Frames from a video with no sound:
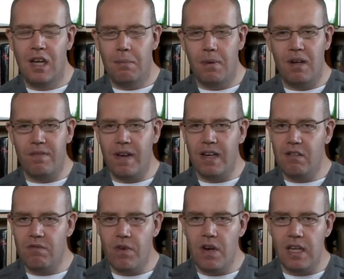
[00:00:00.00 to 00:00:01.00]
But I found it
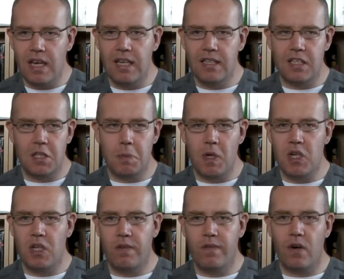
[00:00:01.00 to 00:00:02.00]
really easy, and
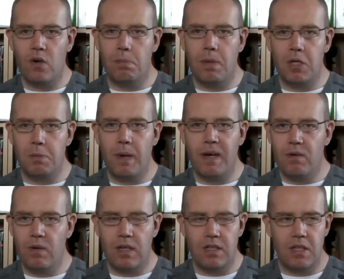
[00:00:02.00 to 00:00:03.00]
especially the final boss
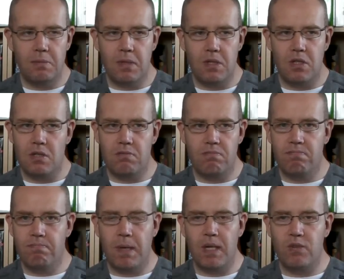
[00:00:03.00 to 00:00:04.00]
battle. I seemed to just
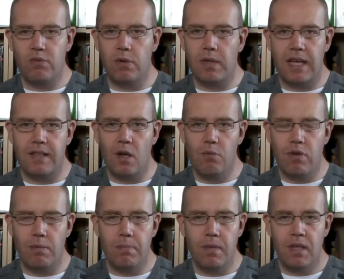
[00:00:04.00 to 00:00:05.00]
piss through that, no
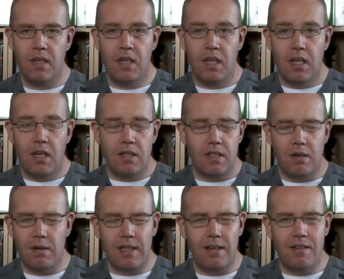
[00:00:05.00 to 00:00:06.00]
problem.
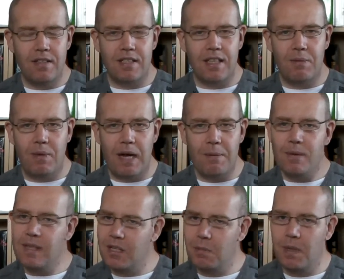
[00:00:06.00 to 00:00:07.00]
So I don't understand what happened
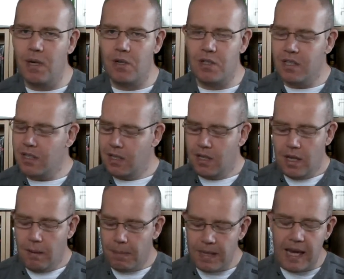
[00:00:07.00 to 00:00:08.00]
there, it's a bit odd.
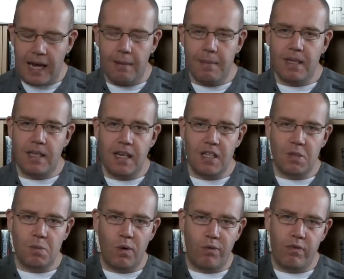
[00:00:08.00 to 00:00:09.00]
But yeah, I mean, Gears of
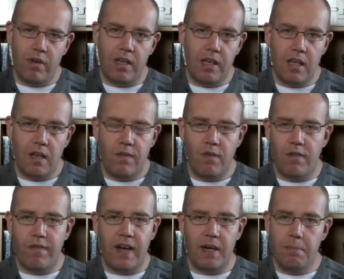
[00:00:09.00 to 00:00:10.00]
War 3, if you're a
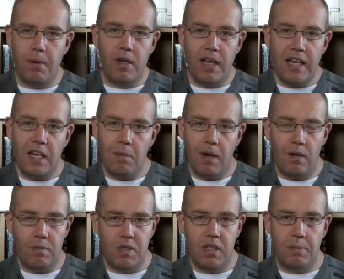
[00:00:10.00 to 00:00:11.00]
fan, buy it anyway,
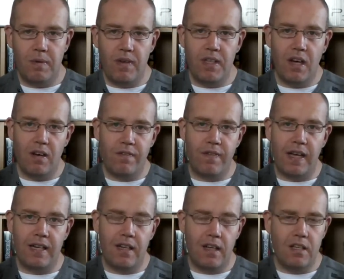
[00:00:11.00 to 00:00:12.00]
obviously. But if you're not a
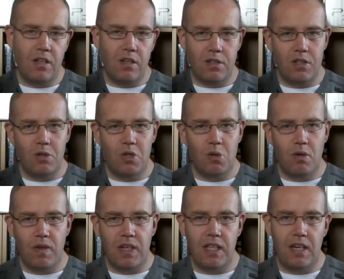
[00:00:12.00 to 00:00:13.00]
fan, and you're not too sure if
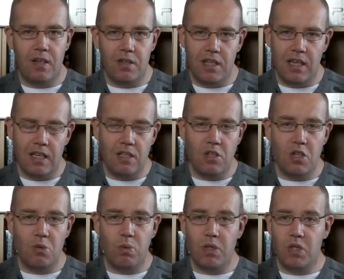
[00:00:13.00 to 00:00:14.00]
you're going to like it, and you
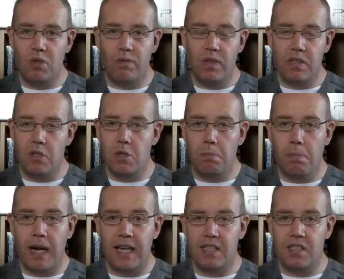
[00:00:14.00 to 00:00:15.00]
just want something to just
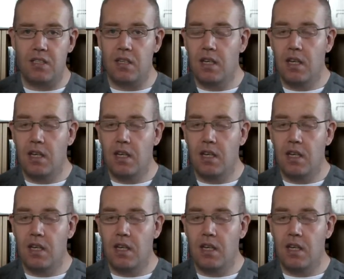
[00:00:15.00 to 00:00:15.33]
blast,